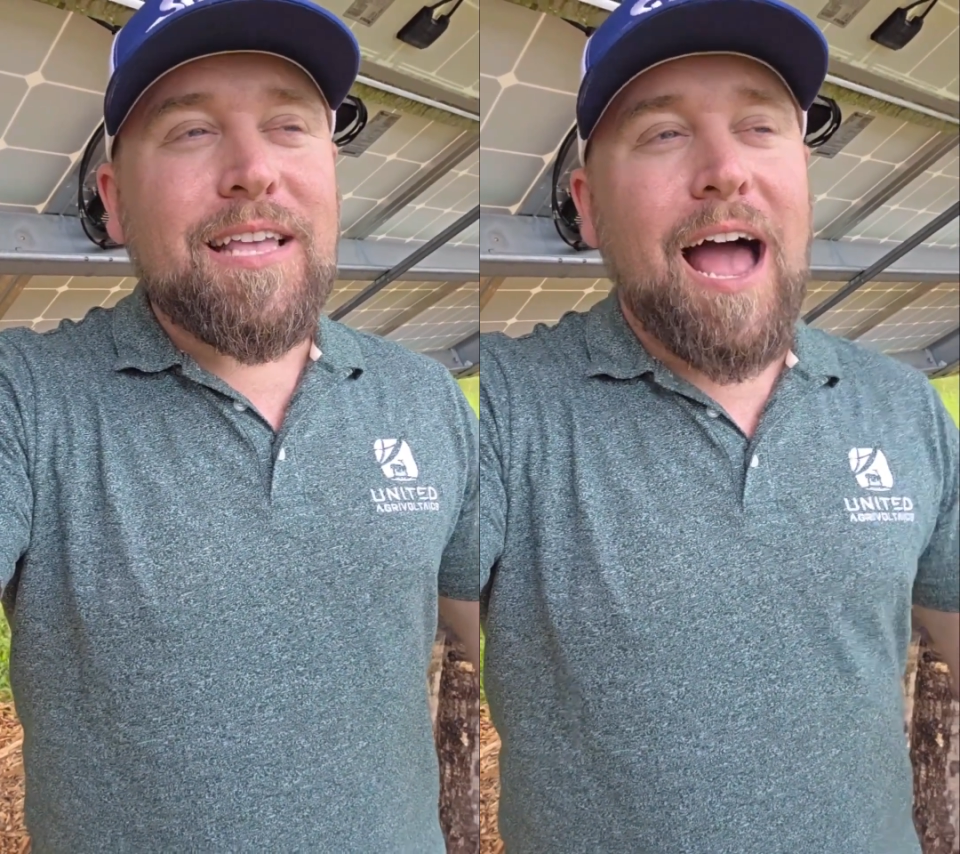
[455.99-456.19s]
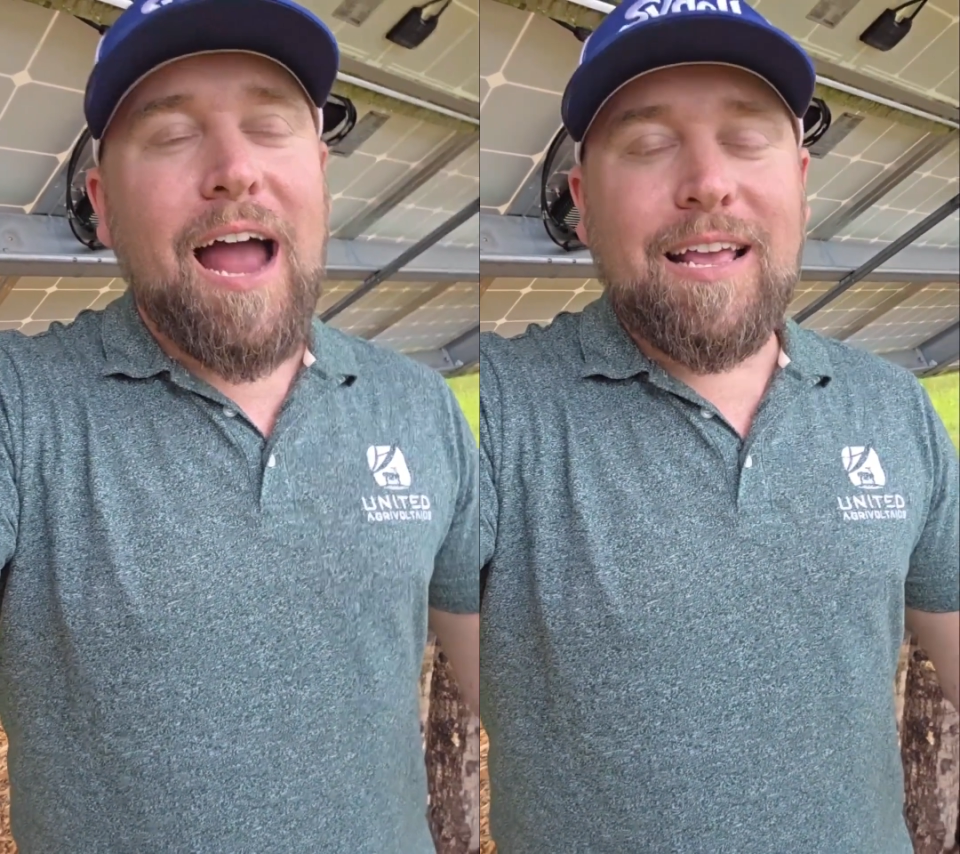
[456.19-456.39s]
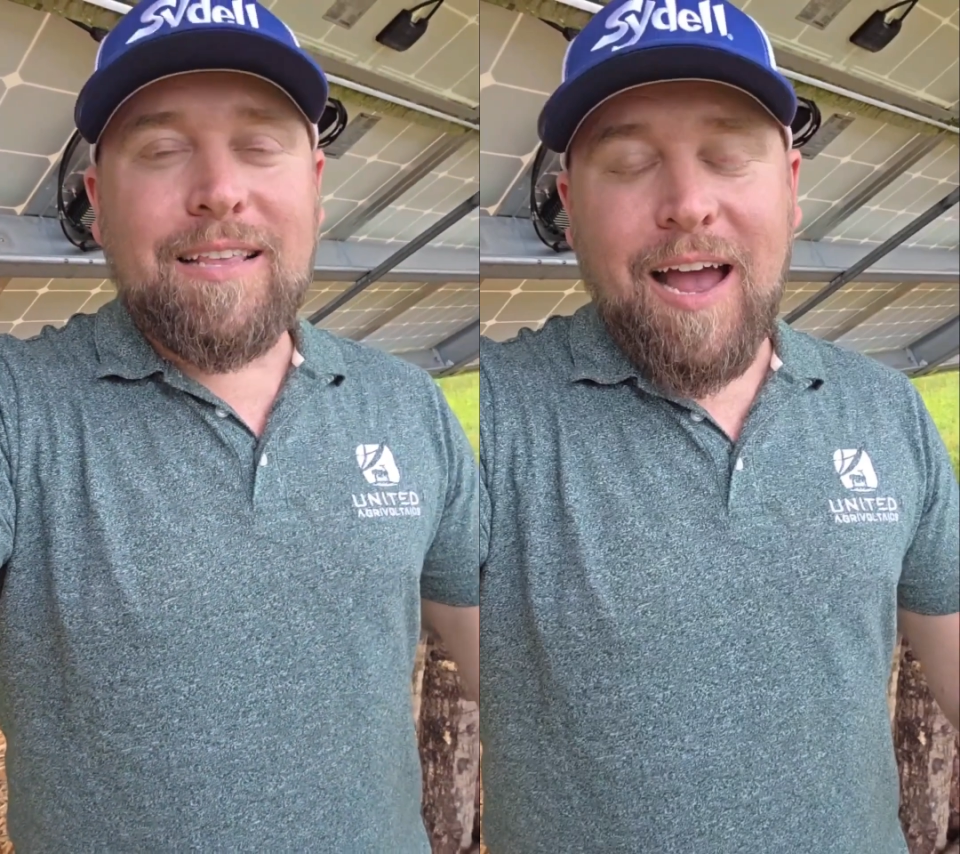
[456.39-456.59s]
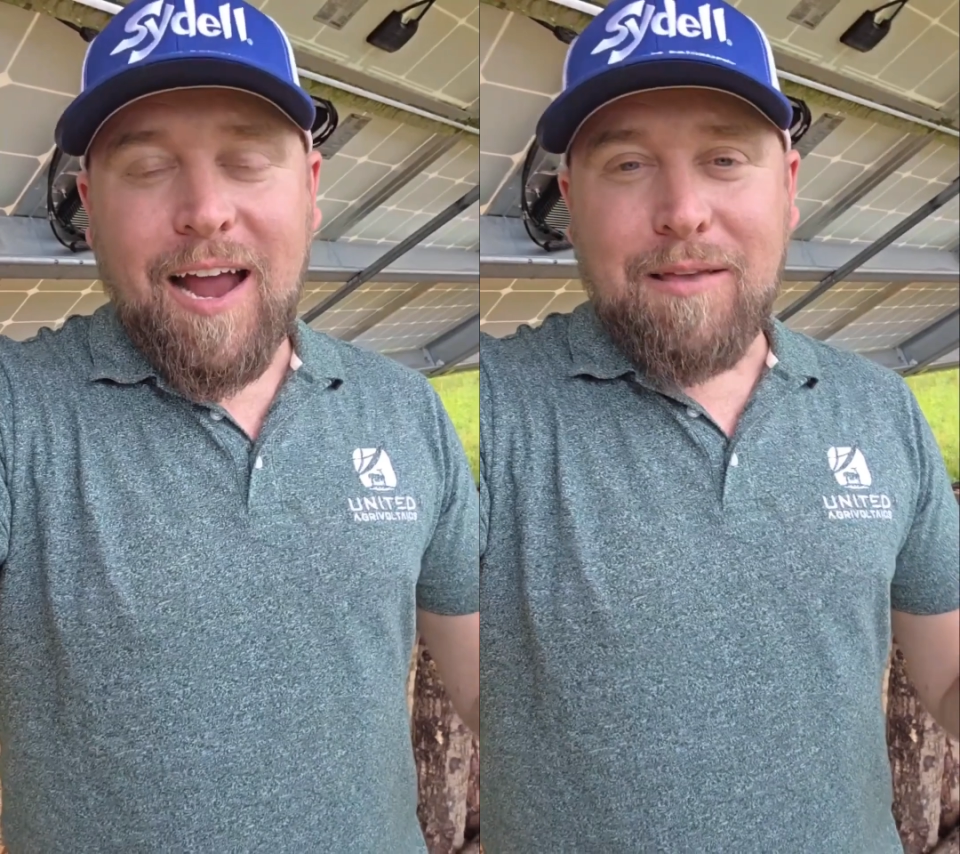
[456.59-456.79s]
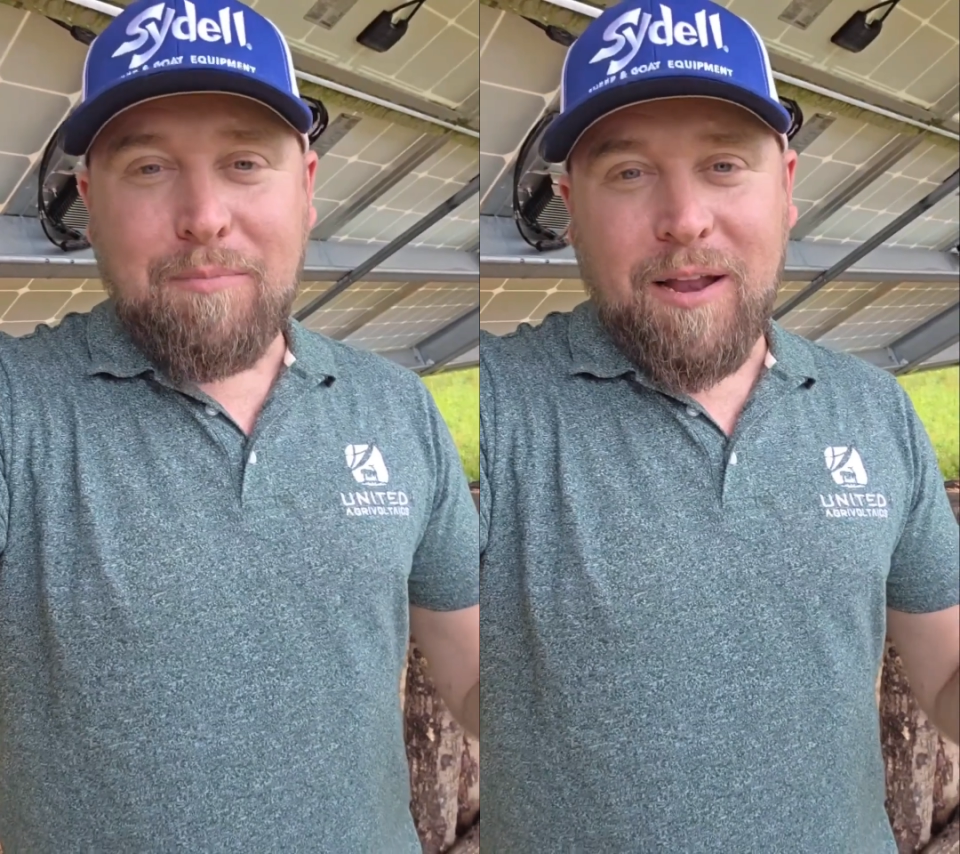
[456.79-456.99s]

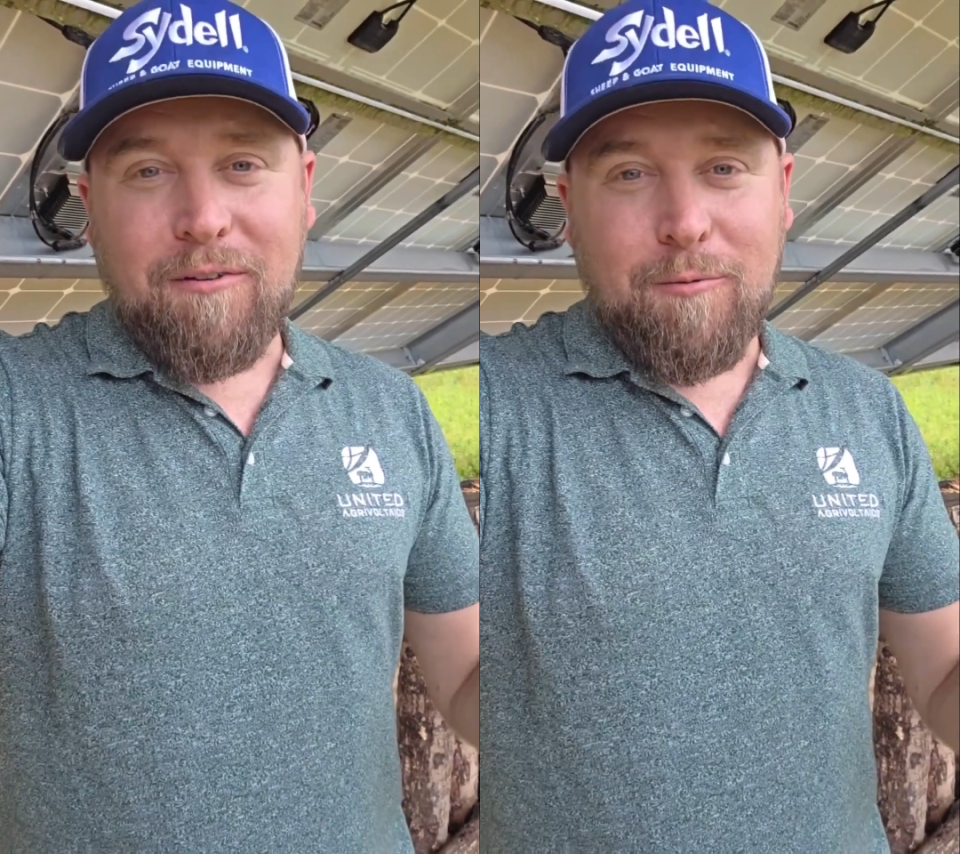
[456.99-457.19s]
tiny bit